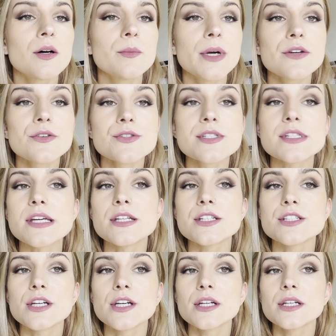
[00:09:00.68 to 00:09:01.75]
my
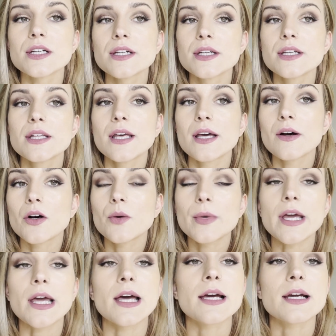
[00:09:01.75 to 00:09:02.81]
rosacea, all my
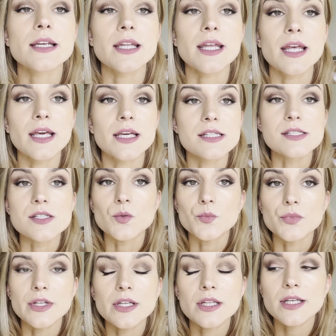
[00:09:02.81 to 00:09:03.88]
acne is
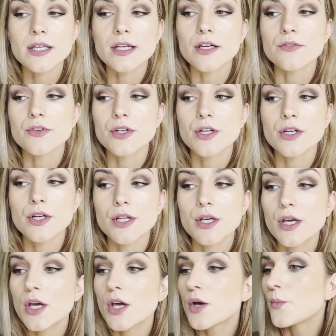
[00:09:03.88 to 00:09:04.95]
completely covered.
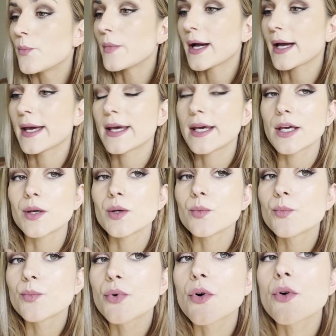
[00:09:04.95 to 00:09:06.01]
My
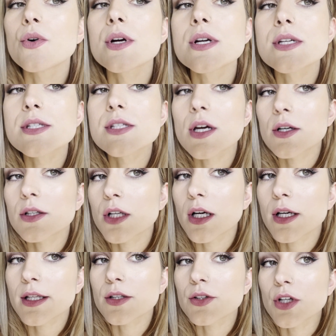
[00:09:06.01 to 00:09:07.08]
pores are
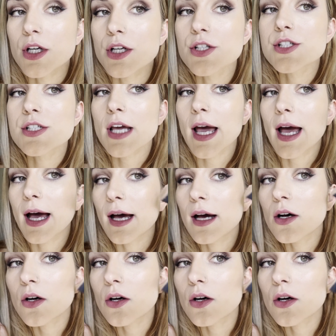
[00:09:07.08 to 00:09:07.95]
not enlarged at